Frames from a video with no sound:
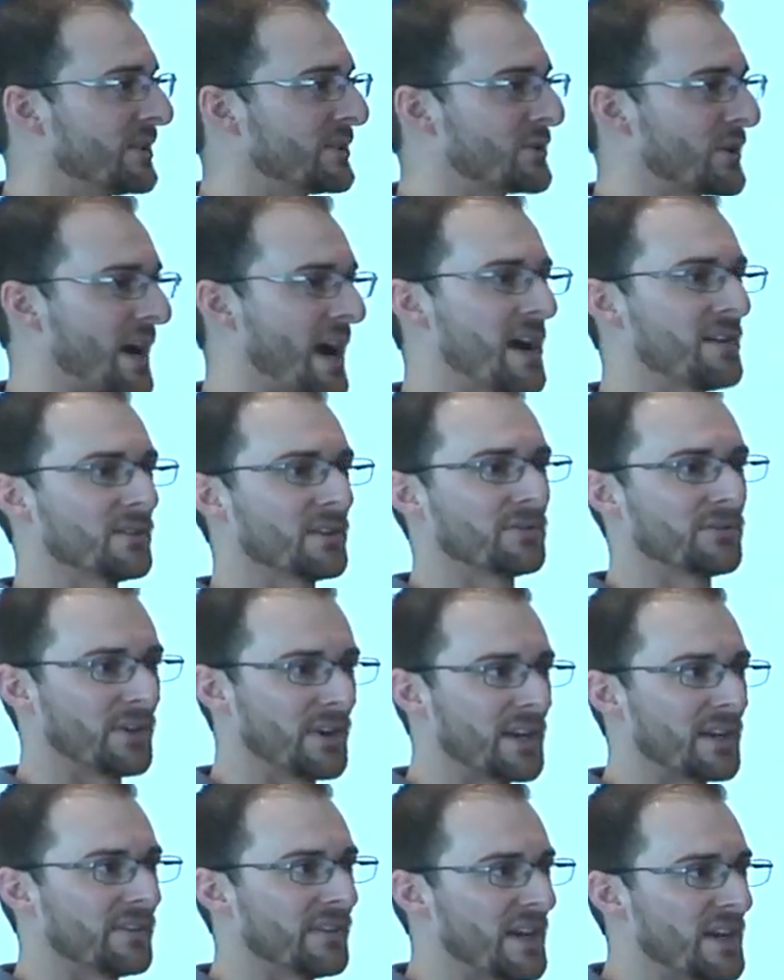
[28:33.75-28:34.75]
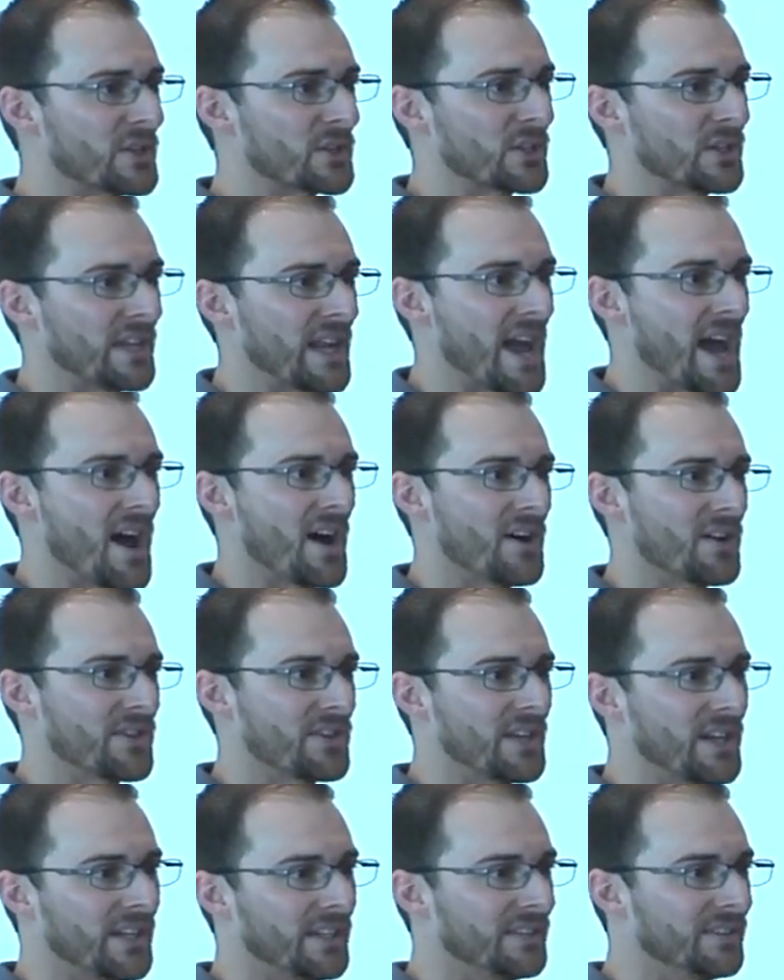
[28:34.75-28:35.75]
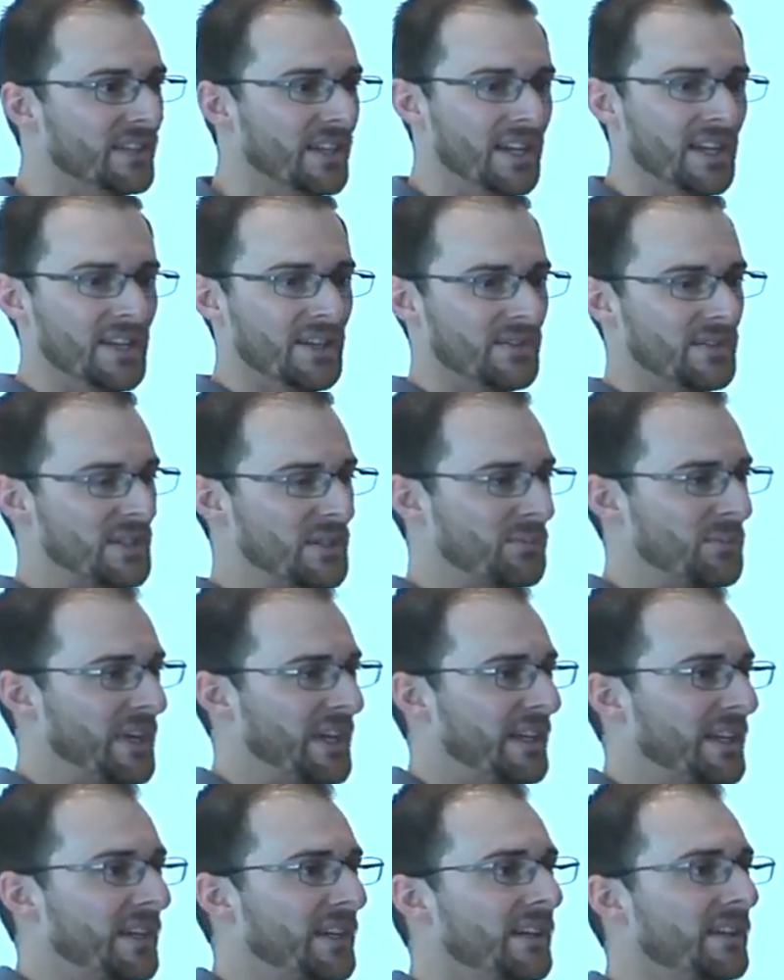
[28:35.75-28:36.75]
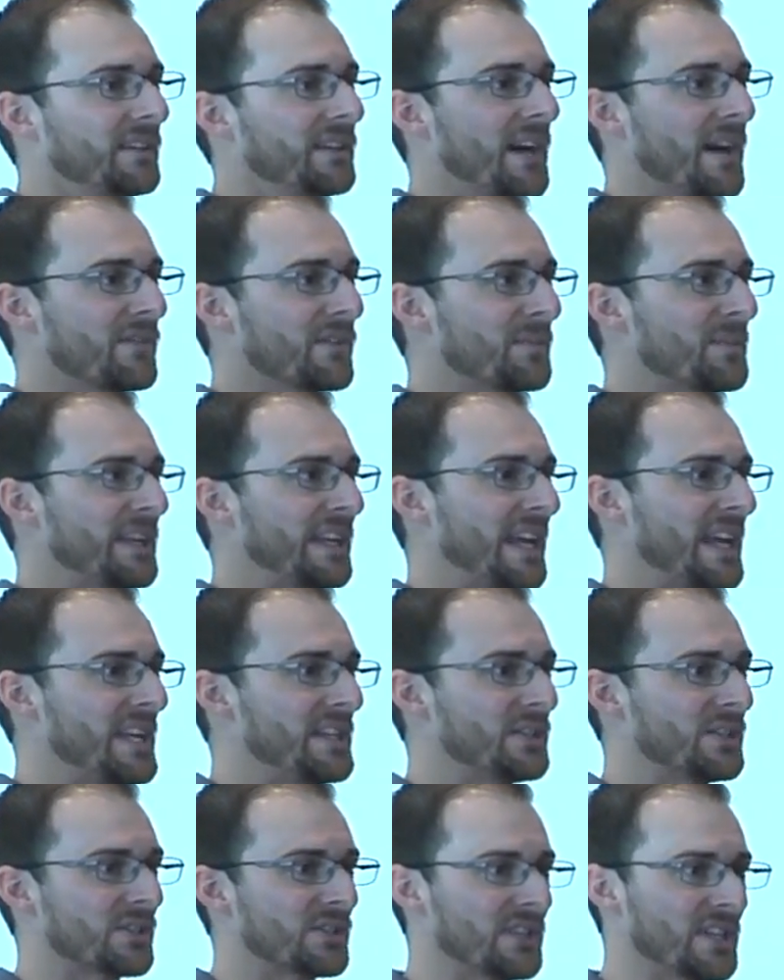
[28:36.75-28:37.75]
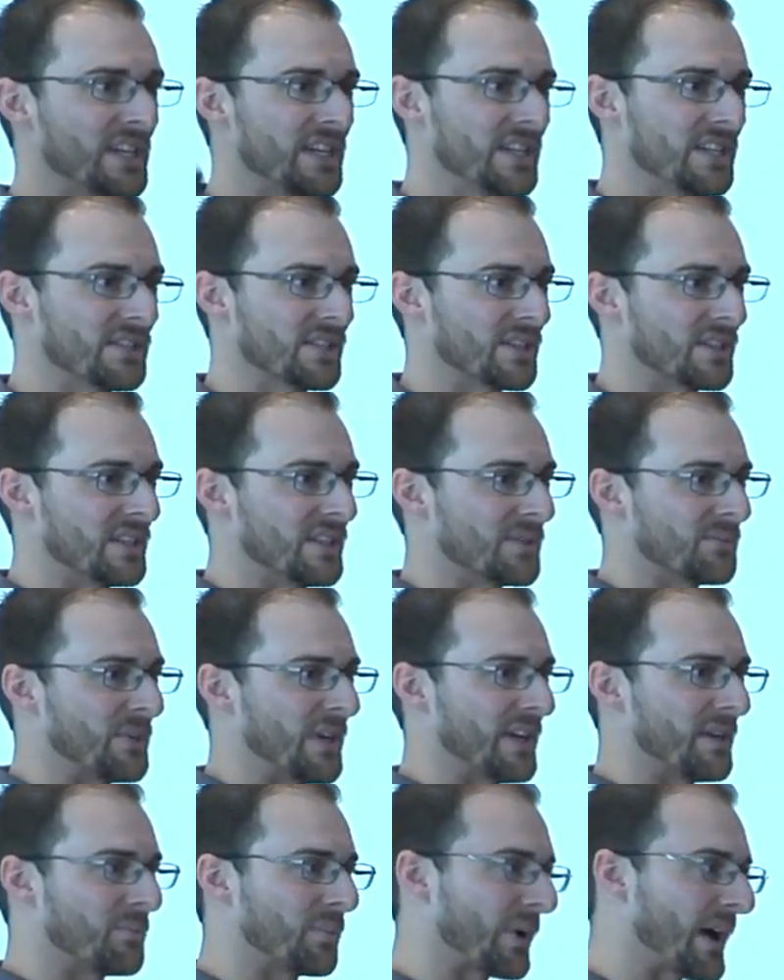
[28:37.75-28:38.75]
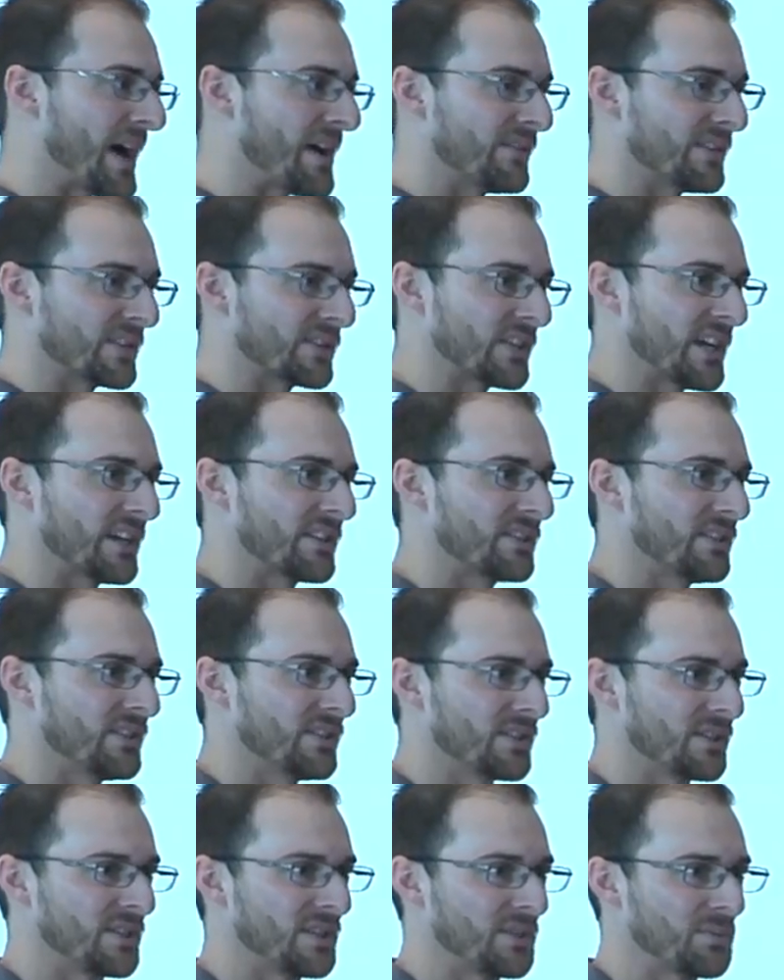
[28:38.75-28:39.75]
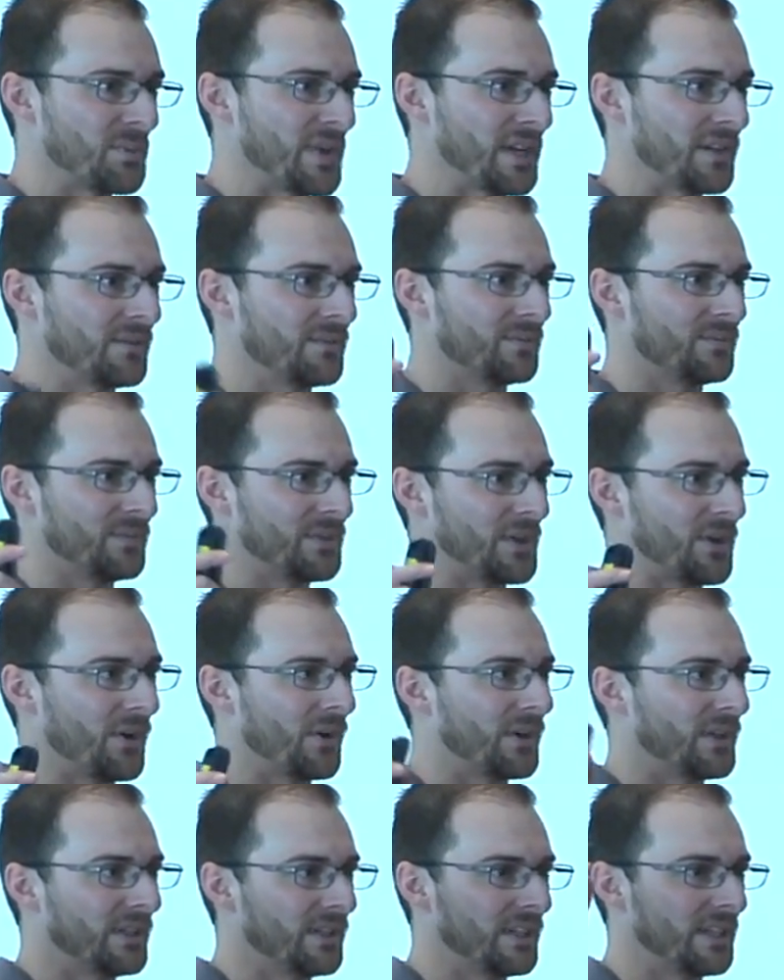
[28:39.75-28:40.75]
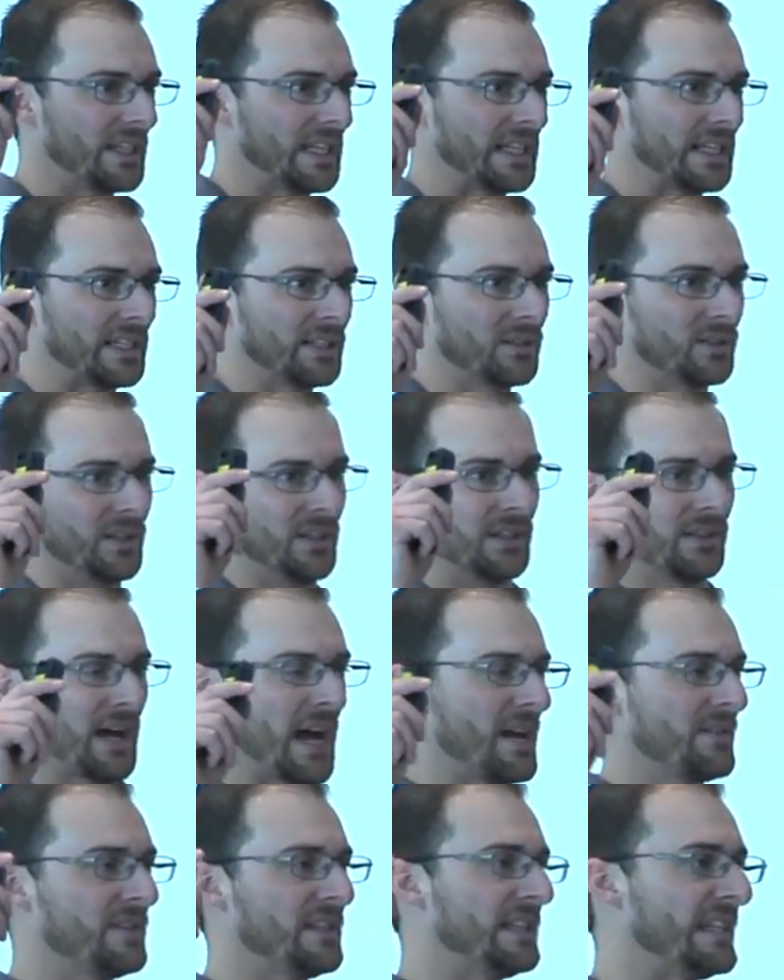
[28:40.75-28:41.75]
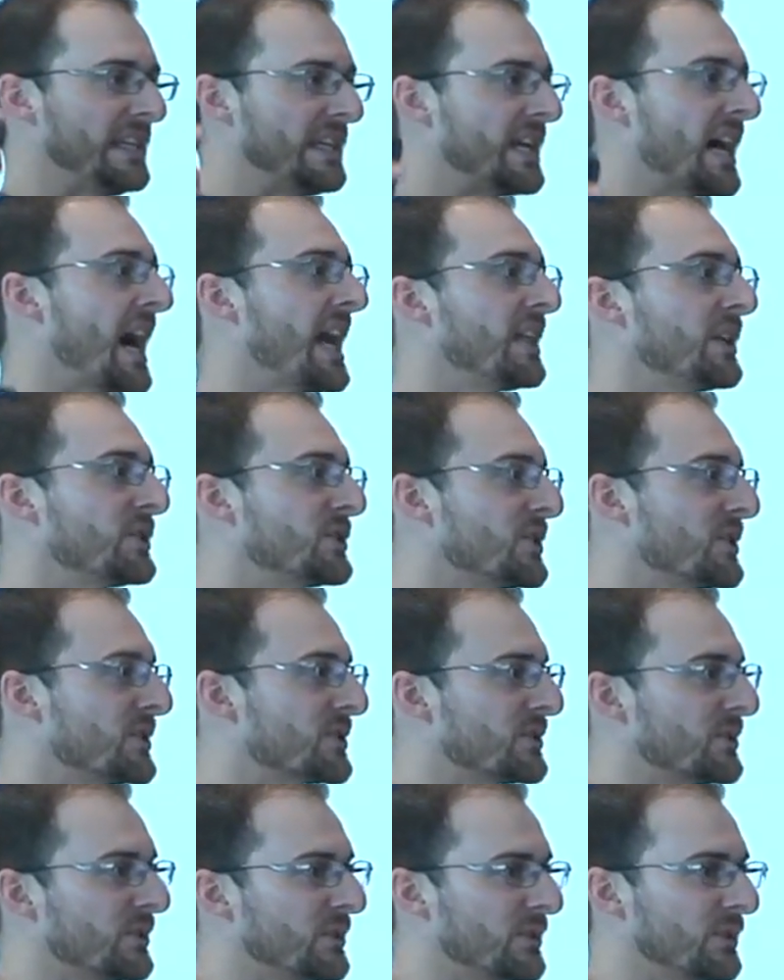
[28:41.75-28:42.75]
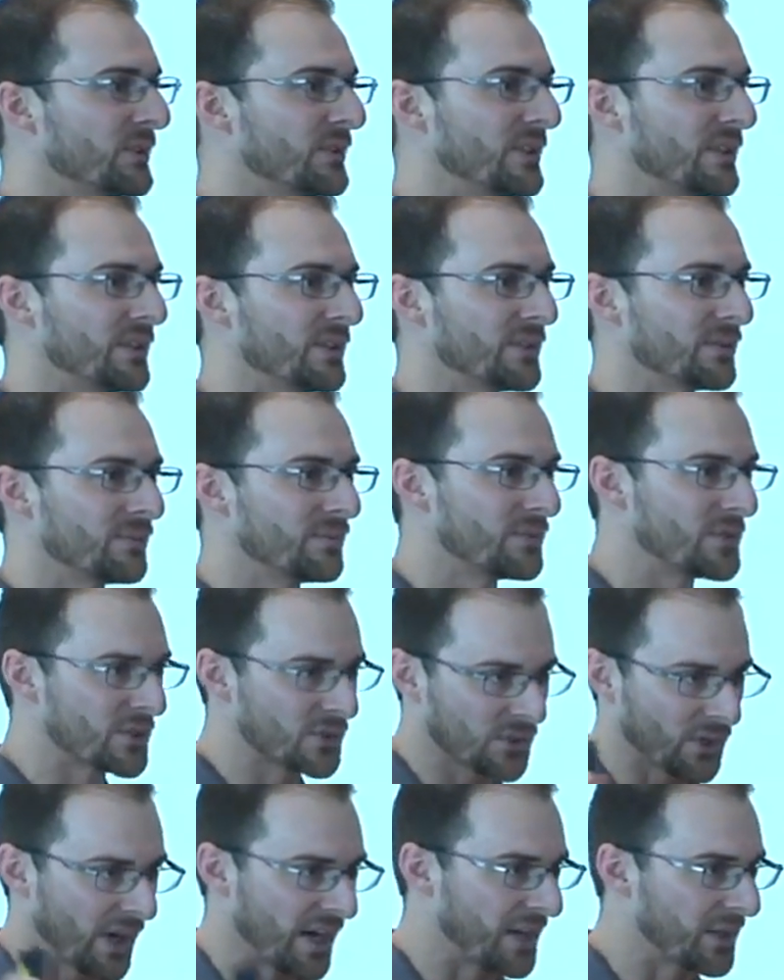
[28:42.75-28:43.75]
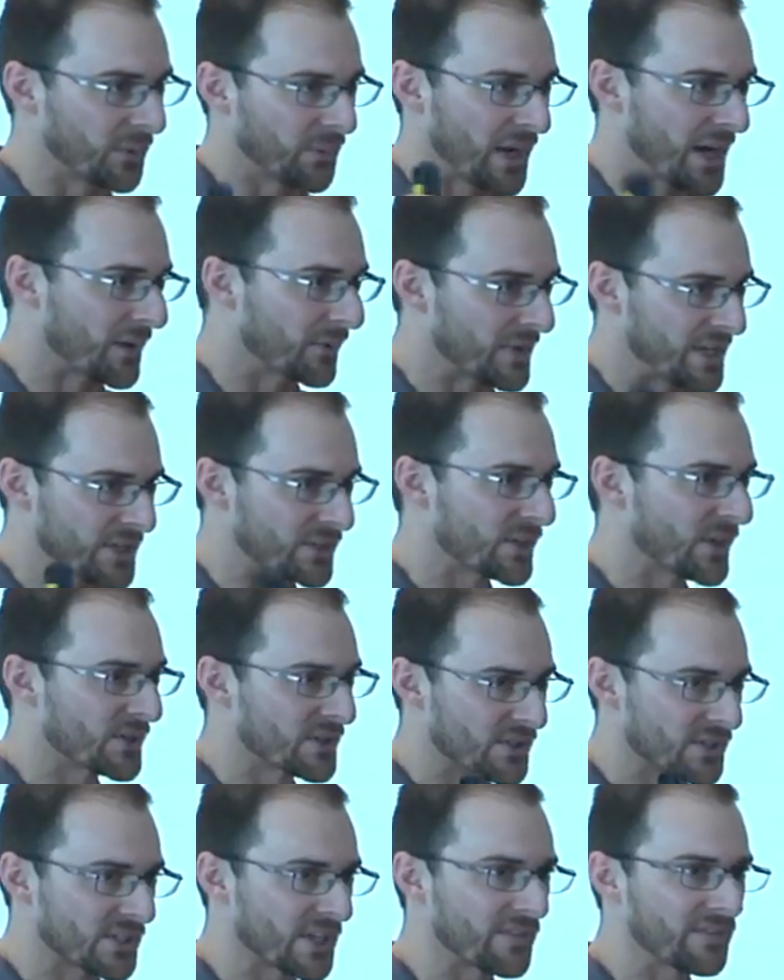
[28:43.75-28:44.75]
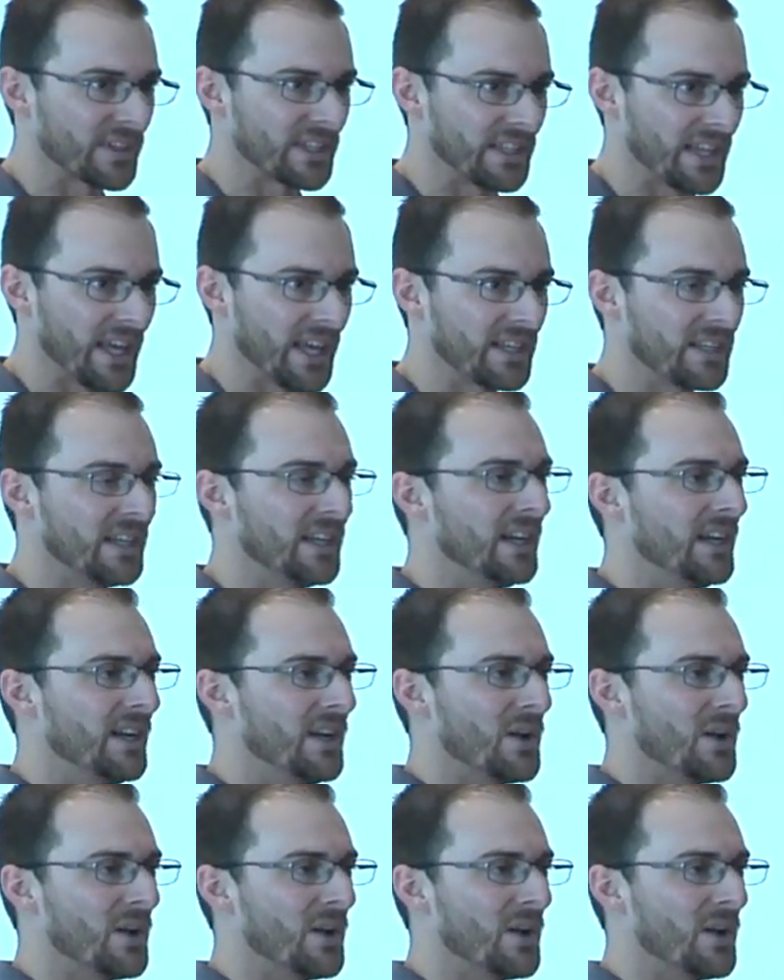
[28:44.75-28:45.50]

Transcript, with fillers: a driver for innovation now than these big government agencies and these big private sectors and these big, you know, uh, Ivy League colleges that are, that are just cranking away at research and stuff like that.